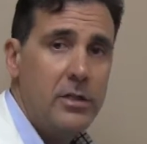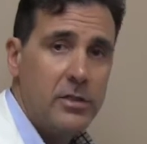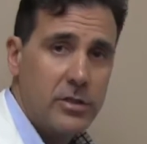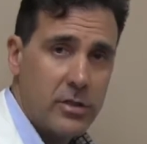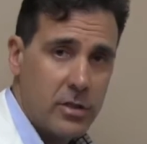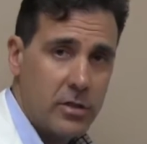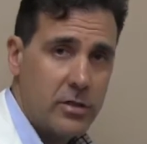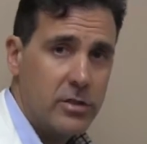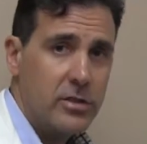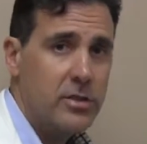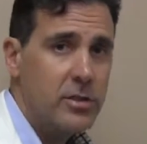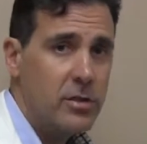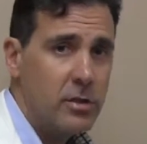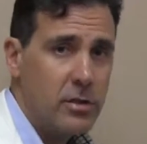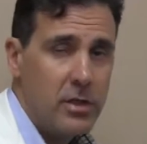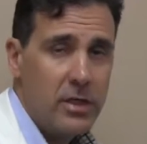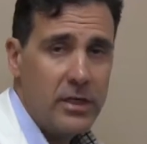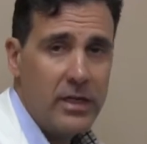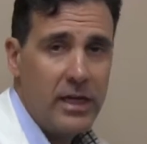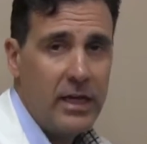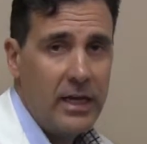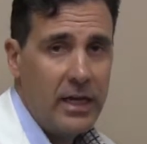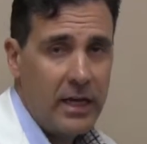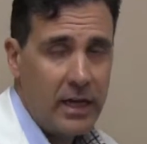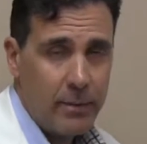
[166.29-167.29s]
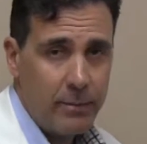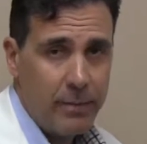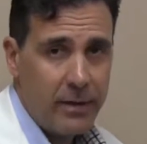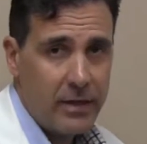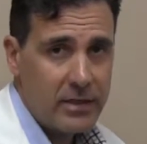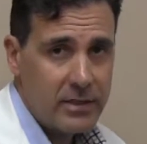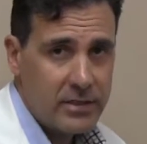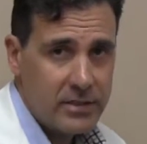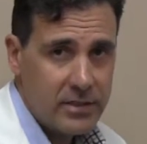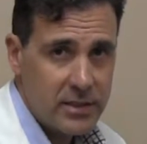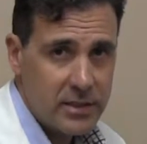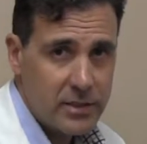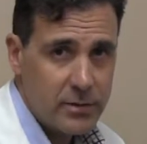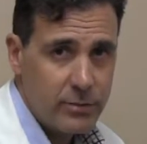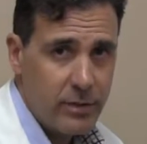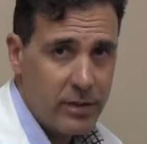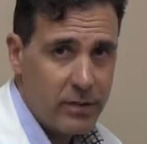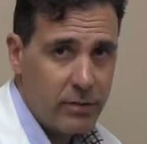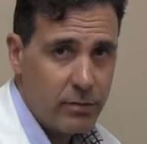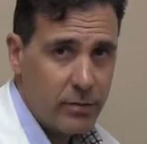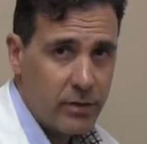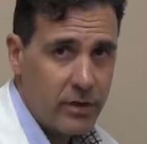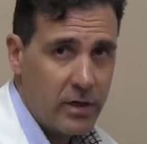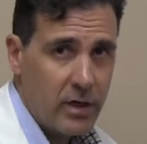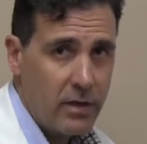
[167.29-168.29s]
So you're still looking at about a
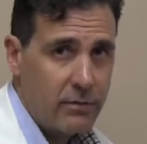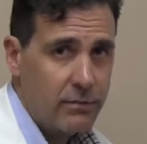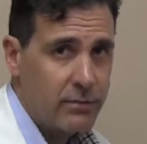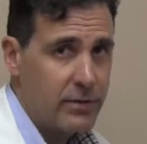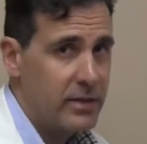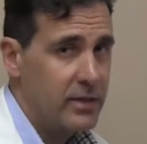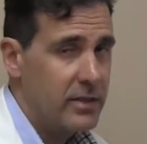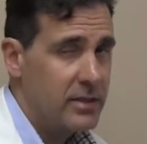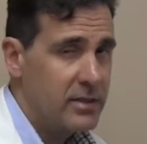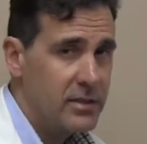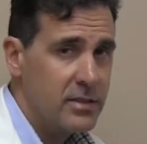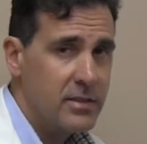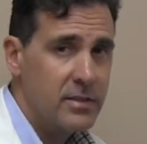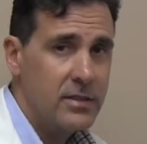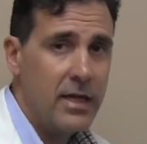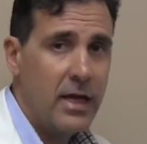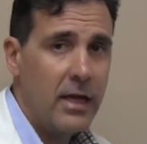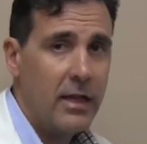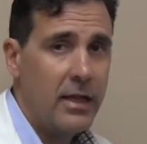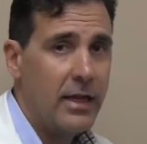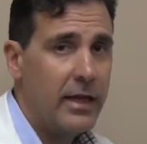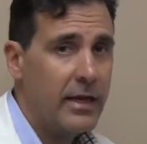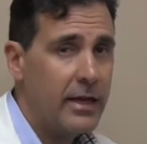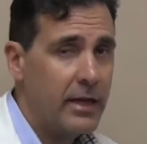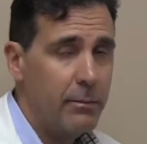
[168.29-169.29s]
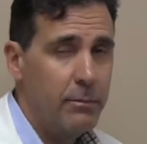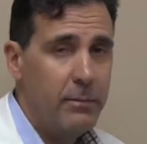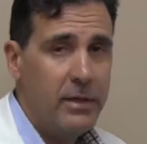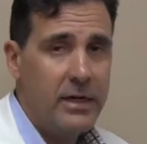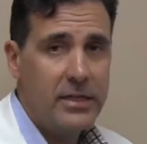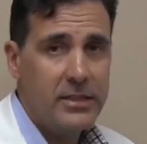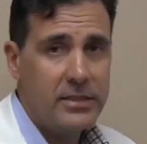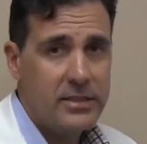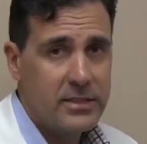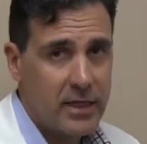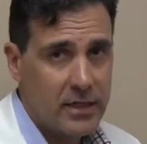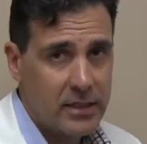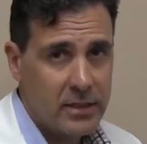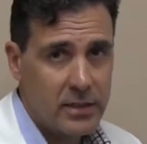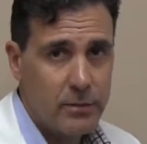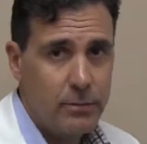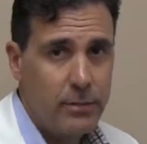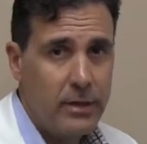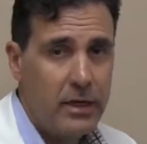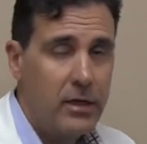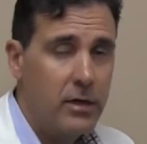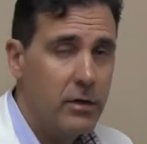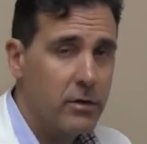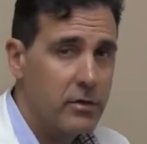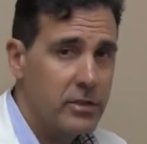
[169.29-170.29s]
6-month recovery. This is not like a
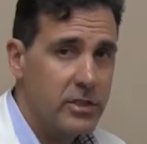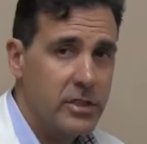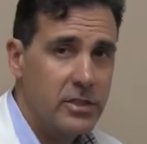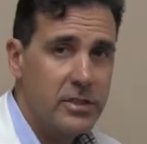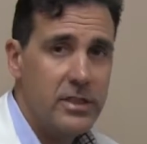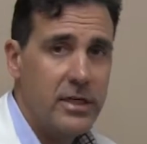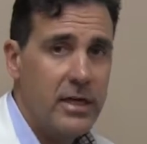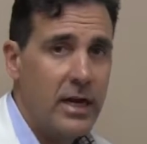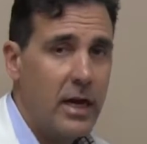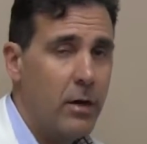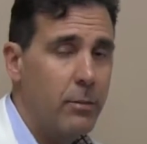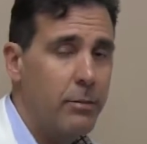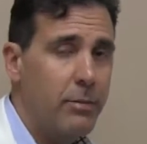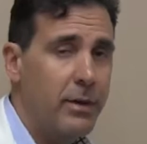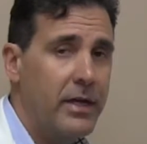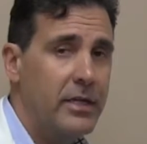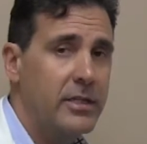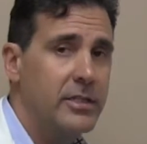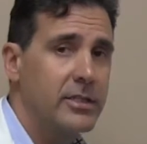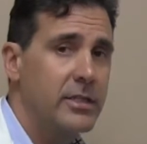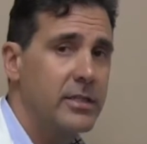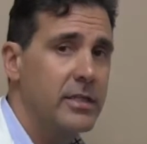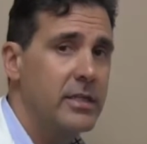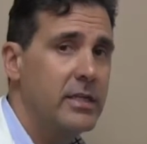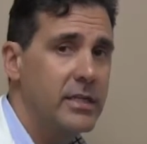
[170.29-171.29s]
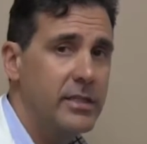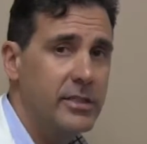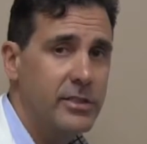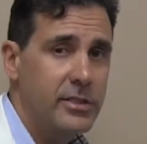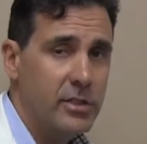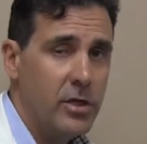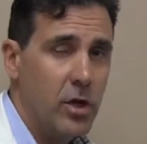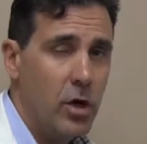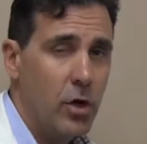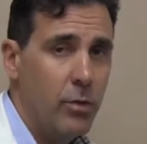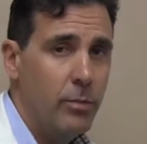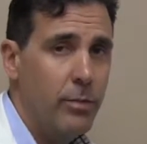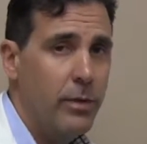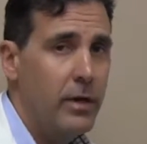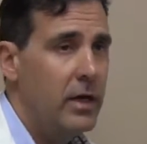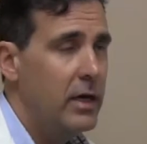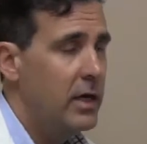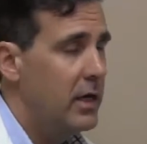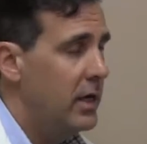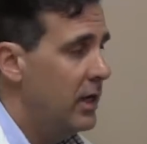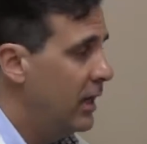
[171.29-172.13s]
meniscectomy or just an outpatient knee scope.